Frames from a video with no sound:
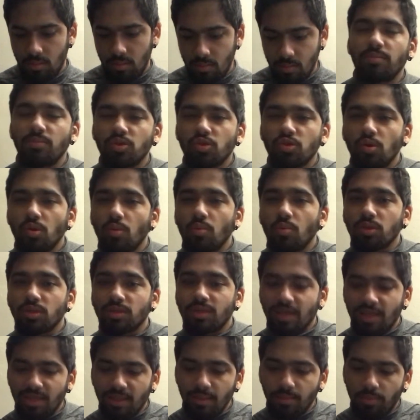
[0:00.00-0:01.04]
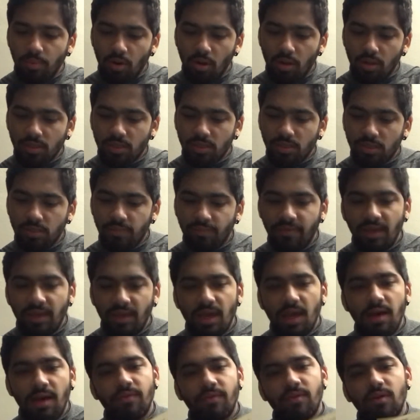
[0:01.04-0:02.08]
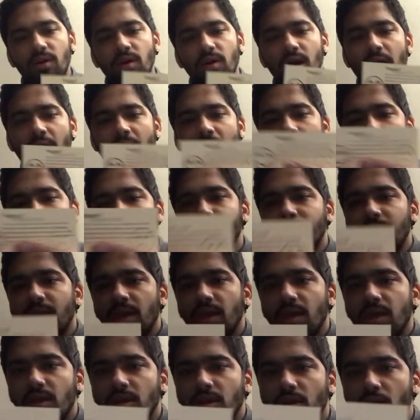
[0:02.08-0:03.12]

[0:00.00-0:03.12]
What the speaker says: Let me show you what's there in the box. We have a happy,